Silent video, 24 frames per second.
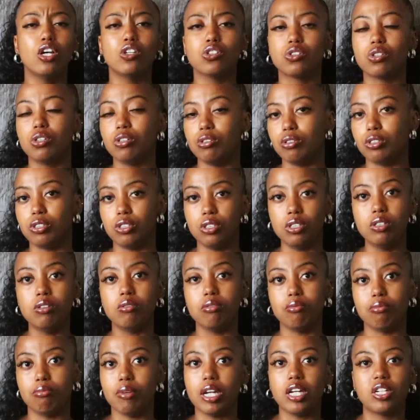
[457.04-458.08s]
so
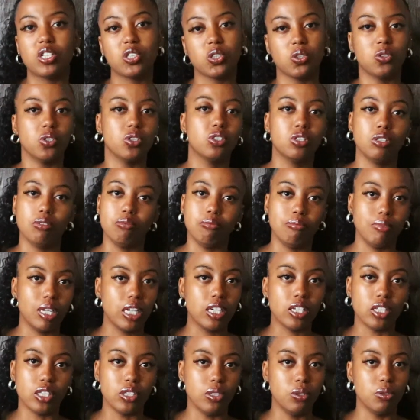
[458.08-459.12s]
do make sure to
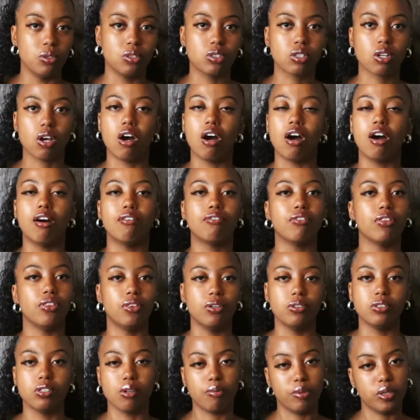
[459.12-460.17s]
make use of
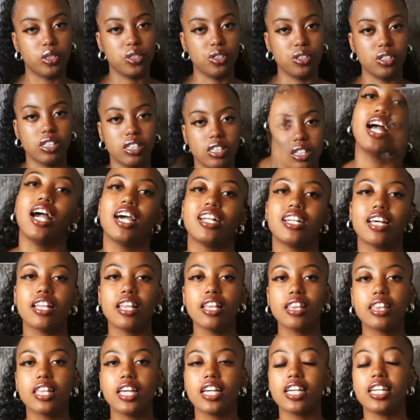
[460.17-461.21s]
those opportunities
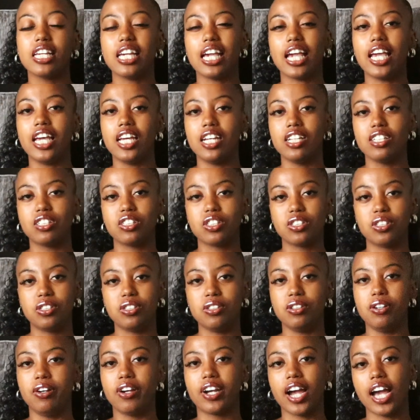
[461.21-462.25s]
another thing is
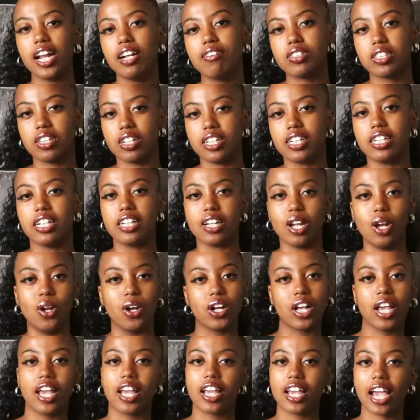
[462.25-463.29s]
to kind of start
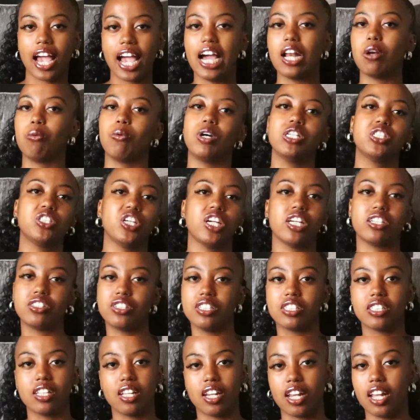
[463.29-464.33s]
looking at what you're
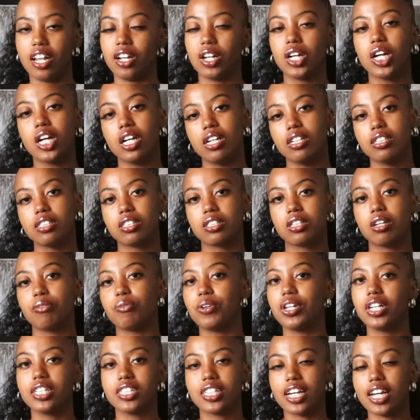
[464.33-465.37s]
interested in because
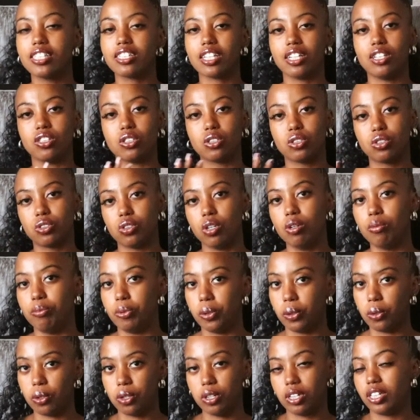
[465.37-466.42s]
computer science is so
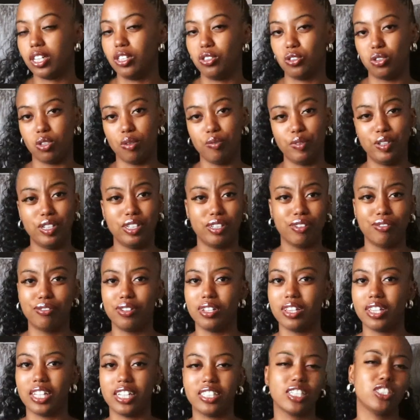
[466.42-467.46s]
broad there's so many
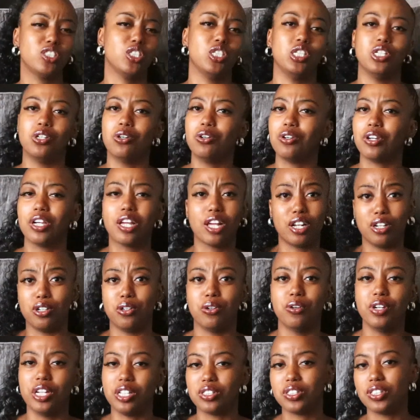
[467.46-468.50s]
different things that you go, can
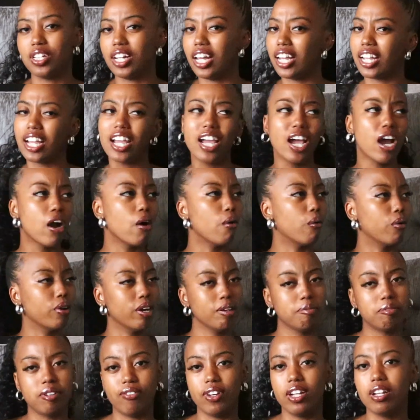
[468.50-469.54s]
go into like
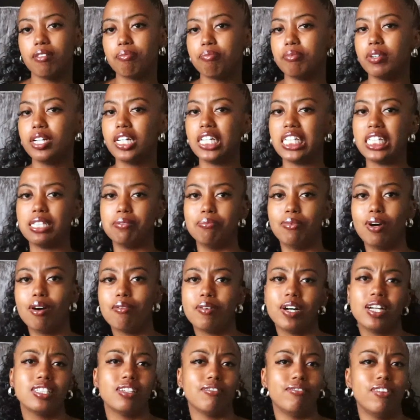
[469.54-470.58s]
web development
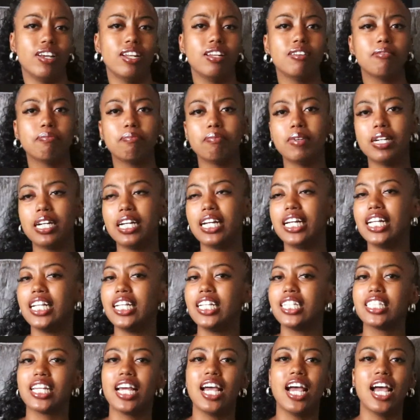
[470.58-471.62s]
mobile development
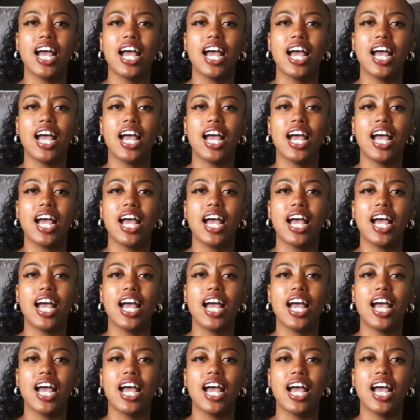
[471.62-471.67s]
development,